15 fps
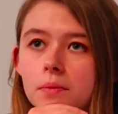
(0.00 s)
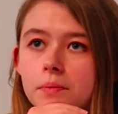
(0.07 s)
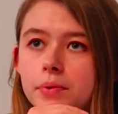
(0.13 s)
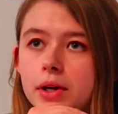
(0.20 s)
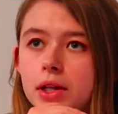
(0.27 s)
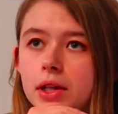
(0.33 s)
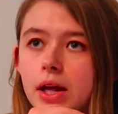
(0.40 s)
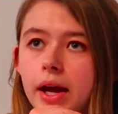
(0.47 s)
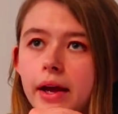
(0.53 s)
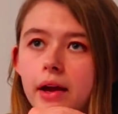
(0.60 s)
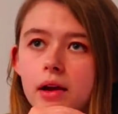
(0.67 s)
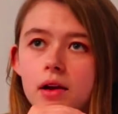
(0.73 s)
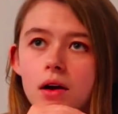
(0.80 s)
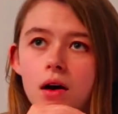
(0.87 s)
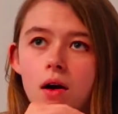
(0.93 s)
But
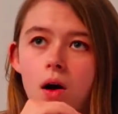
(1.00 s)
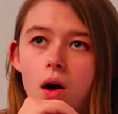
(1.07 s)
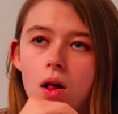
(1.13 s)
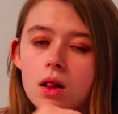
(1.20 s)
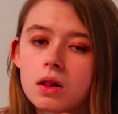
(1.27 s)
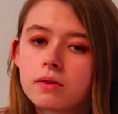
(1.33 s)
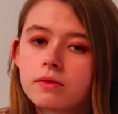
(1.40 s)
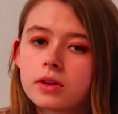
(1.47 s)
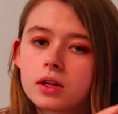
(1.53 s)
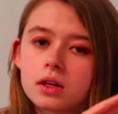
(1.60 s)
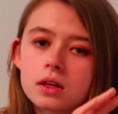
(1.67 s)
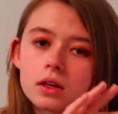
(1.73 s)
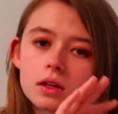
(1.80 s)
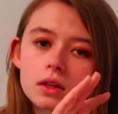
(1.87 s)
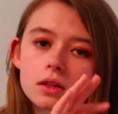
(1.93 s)
like all of
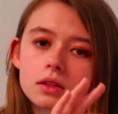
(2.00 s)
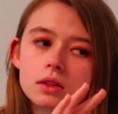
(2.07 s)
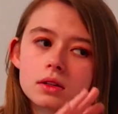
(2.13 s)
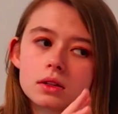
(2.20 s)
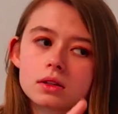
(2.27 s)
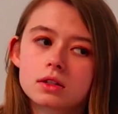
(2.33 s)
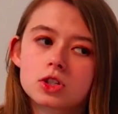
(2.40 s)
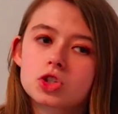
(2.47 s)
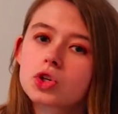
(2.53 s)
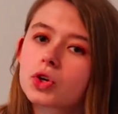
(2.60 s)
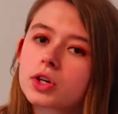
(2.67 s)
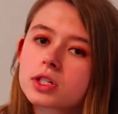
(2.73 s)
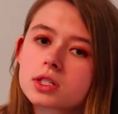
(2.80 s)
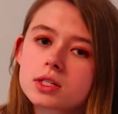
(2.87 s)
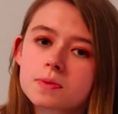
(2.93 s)
the
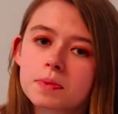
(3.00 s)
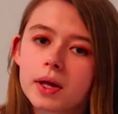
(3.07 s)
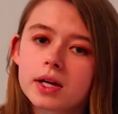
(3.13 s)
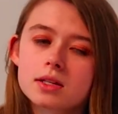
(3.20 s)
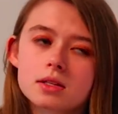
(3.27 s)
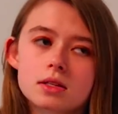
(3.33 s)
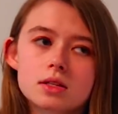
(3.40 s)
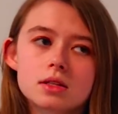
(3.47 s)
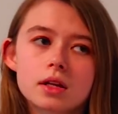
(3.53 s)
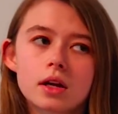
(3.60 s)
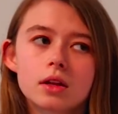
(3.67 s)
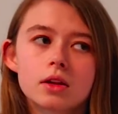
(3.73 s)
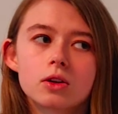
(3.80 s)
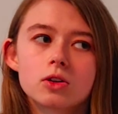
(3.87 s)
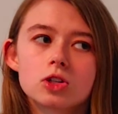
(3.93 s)
touristy places,
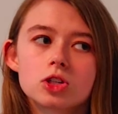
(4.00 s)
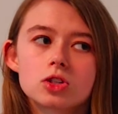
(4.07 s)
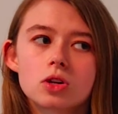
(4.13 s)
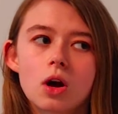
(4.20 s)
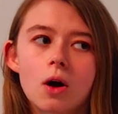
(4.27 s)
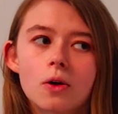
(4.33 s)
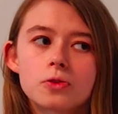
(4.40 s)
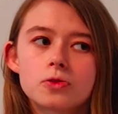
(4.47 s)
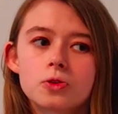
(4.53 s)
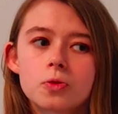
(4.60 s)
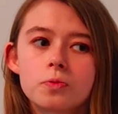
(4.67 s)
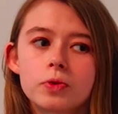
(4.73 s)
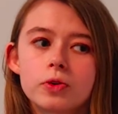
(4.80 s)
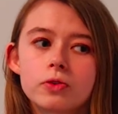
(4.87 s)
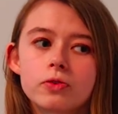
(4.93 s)
like they're just all so
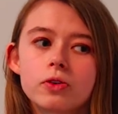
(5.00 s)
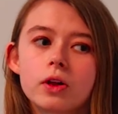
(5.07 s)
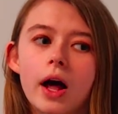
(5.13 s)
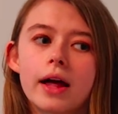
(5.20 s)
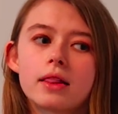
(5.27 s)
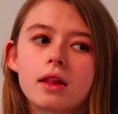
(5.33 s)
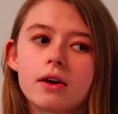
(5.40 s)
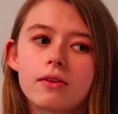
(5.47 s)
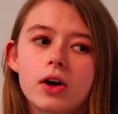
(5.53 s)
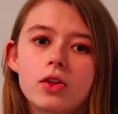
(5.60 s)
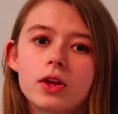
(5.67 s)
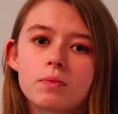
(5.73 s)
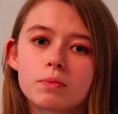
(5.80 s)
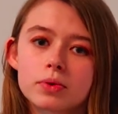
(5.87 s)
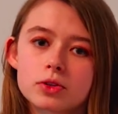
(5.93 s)
beautiful. I love how
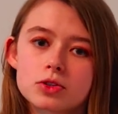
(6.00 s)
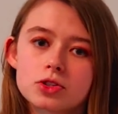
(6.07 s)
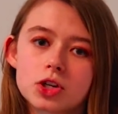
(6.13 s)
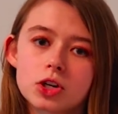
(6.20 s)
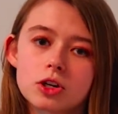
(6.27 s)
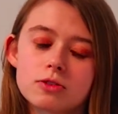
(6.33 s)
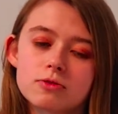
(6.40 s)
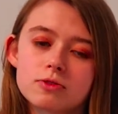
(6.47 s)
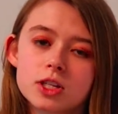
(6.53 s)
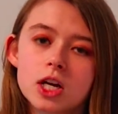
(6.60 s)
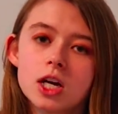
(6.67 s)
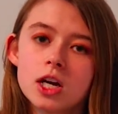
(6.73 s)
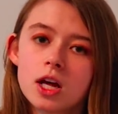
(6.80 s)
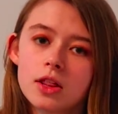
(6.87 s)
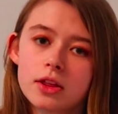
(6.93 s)
they preserved
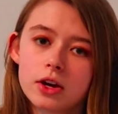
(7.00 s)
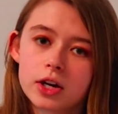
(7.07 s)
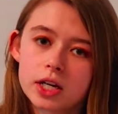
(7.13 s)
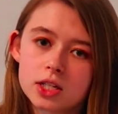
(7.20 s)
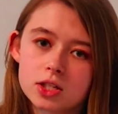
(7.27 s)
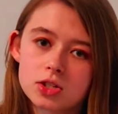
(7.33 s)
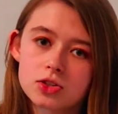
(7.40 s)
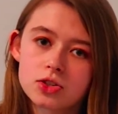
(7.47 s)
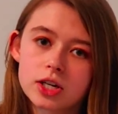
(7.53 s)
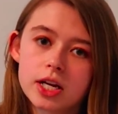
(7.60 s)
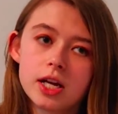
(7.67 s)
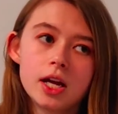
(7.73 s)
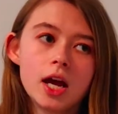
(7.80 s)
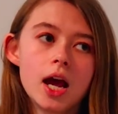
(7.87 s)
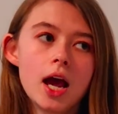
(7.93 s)
their
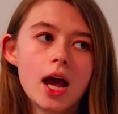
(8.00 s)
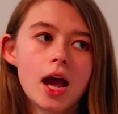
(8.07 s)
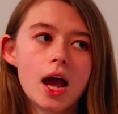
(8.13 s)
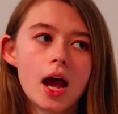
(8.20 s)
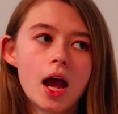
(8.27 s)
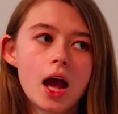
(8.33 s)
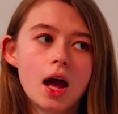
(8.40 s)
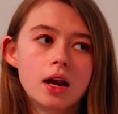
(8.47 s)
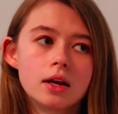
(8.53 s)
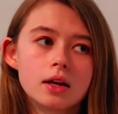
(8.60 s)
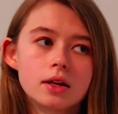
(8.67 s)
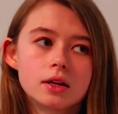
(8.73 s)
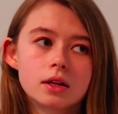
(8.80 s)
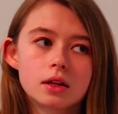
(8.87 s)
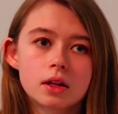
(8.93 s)
history and
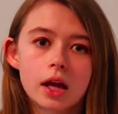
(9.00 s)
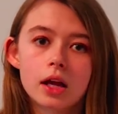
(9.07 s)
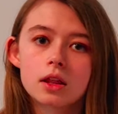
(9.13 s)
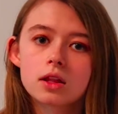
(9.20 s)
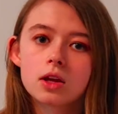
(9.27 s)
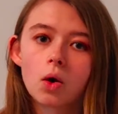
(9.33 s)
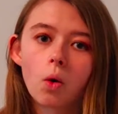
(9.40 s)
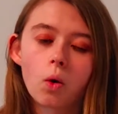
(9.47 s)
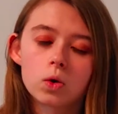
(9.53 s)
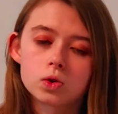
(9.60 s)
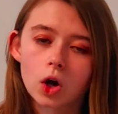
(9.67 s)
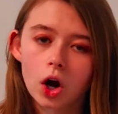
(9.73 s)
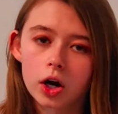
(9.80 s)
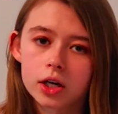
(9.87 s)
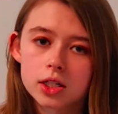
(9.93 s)
like the old
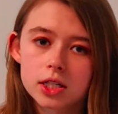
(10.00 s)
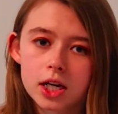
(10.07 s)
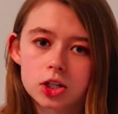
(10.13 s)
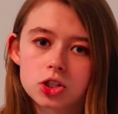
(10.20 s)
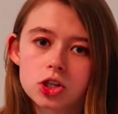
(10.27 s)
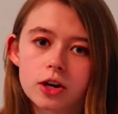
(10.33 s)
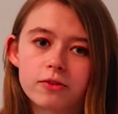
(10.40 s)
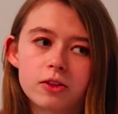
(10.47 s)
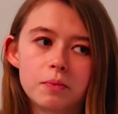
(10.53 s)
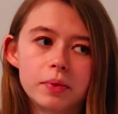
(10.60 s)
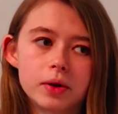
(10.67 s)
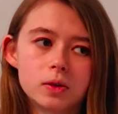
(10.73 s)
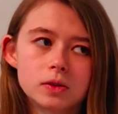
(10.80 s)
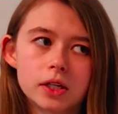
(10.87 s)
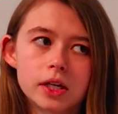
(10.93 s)
architecture of the
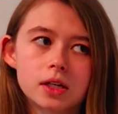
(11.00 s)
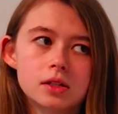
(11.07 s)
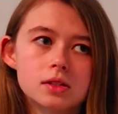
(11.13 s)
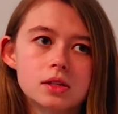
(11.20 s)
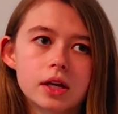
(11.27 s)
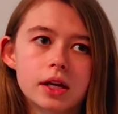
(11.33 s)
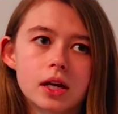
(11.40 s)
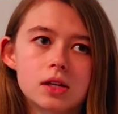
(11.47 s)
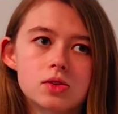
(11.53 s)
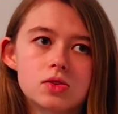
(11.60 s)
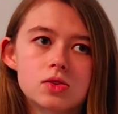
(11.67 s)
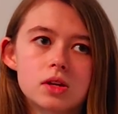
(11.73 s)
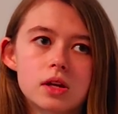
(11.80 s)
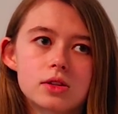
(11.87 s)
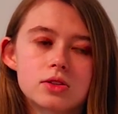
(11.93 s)
buildings, like
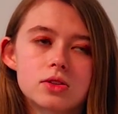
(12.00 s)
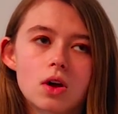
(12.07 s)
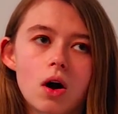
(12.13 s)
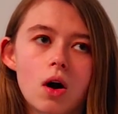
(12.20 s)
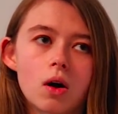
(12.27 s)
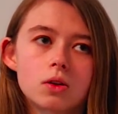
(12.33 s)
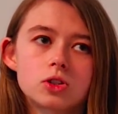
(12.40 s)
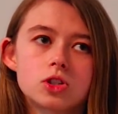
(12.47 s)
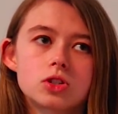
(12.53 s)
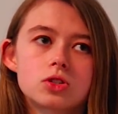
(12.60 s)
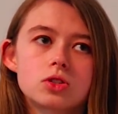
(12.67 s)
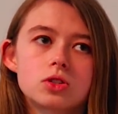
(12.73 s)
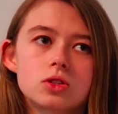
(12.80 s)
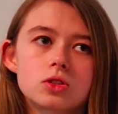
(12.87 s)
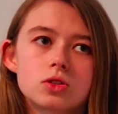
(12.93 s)
it's all
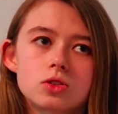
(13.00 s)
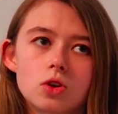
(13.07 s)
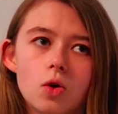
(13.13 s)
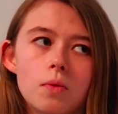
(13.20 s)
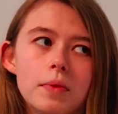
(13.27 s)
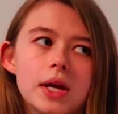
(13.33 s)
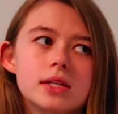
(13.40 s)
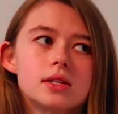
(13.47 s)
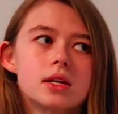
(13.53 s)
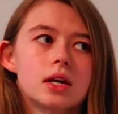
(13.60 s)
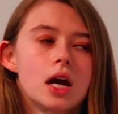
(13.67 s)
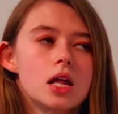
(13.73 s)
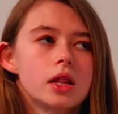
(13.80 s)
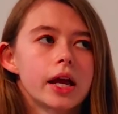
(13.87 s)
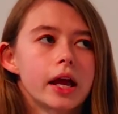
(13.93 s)
just so amazing.
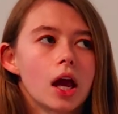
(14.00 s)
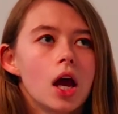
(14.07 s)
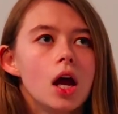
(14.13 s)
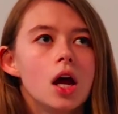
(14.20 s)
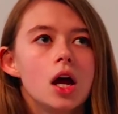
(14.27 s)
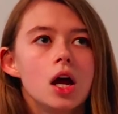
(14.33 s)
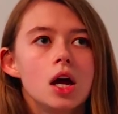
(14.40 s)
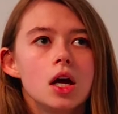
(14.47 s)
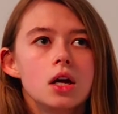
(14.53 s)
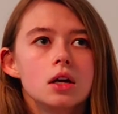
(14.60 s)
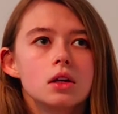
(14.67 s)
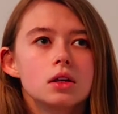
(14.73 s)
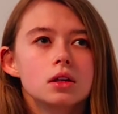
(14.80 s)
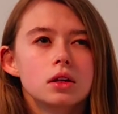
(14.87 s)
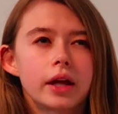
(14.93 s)
And
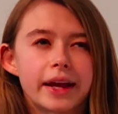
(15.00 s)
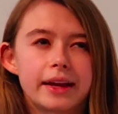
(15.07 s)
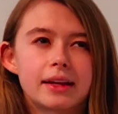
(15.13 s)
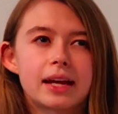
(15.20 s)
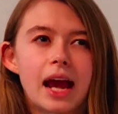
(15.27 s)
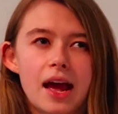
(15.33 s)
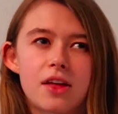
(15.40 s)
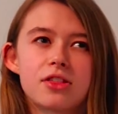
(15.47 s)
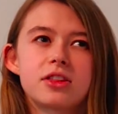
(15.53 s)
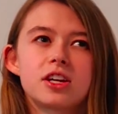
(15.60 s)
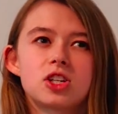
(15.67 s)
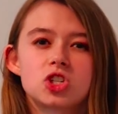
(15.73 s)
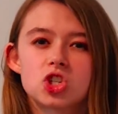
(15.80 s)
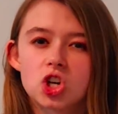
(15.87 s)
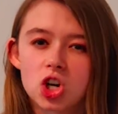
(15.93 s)
like
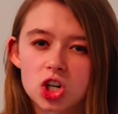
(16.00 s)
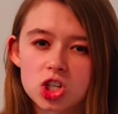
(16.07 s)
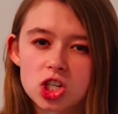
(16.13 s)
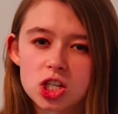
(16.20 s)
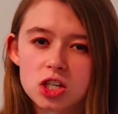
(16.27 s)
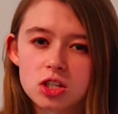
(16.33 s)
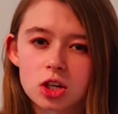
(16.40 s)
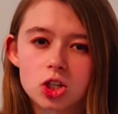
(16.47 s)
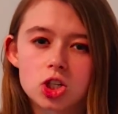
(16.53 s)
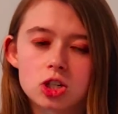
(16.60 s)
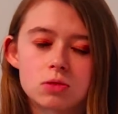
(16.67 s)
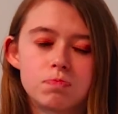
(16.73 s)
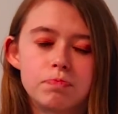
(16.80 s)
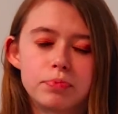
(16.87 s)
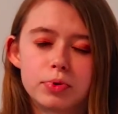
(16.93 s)
Catholic churches are
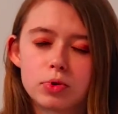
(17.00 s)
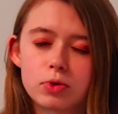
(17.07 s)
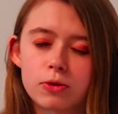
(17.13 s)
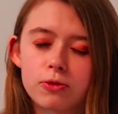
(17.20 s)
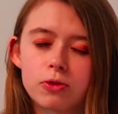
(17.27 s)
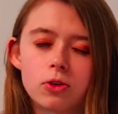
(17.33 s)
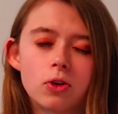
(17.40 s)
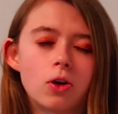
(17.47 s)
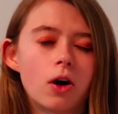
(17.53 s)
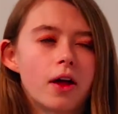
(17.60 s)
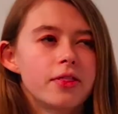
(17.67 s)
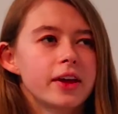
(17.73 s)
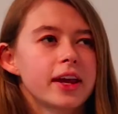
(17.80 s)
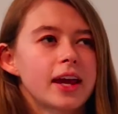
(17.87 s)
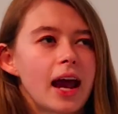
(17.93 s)
just beautiful, and
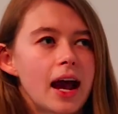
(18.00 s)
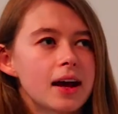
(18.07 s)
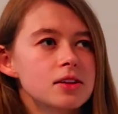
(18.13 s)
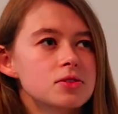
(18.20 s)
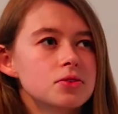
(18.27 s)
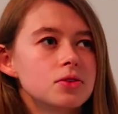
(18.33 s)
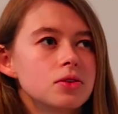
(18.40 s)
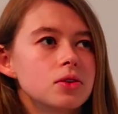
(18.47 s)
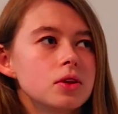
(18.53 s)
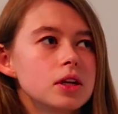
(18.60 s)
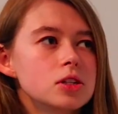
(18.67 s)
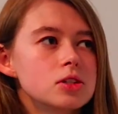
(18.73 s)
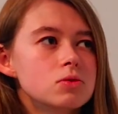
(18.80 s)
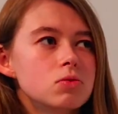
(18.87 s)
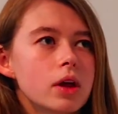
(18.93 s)
the castle
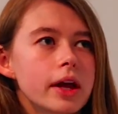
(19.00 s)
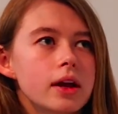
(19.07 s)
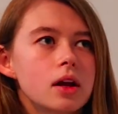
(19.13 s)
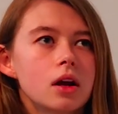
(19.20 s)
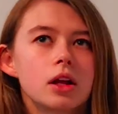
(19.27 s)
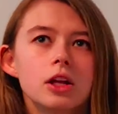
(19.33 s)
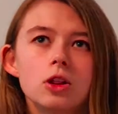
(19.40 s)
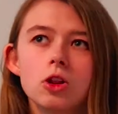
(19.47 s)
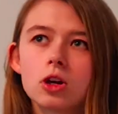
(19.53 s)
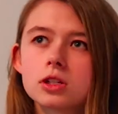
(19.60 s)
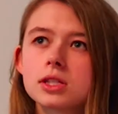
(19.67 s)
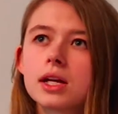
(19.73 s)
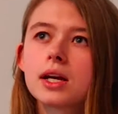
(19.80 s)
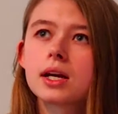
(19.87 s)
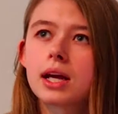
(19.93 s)
is like, it looks
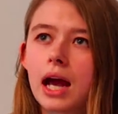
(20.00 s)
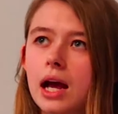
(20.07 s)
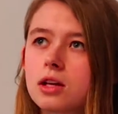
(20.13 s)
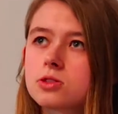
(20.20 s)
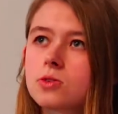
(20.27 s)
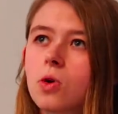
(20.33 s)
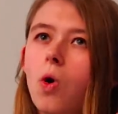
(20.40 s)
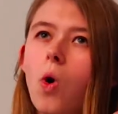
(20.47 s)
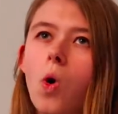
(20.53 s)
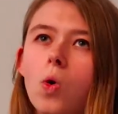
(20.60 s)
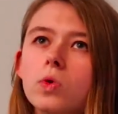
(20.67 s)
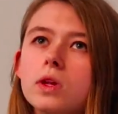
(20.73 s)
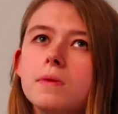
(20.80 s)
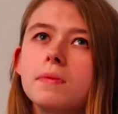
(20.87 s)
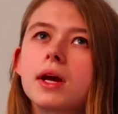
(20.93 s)
like a castle
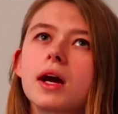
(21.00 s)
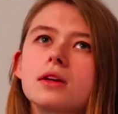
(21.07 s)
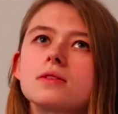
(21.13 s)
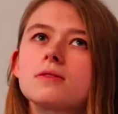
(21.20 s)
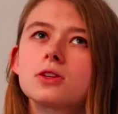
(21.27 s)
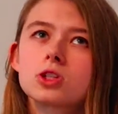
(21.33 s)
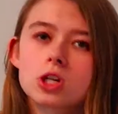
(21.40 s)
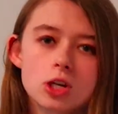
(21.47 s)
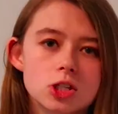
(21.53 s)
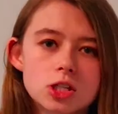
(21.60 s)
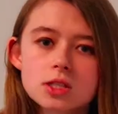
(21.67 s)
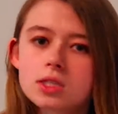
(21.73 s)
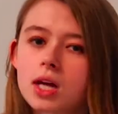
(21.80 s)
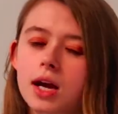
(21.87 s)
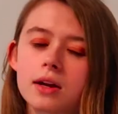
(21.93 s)
only because of a church
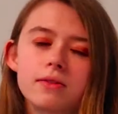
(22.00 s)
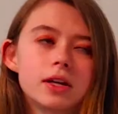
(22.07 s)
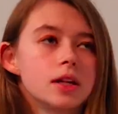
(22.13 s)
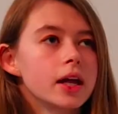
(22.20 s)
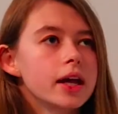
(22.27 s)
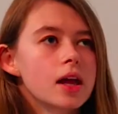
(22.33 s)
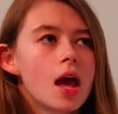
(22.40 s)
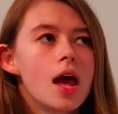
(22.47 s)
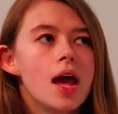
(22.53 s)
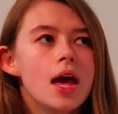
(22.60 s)
inside of it. Like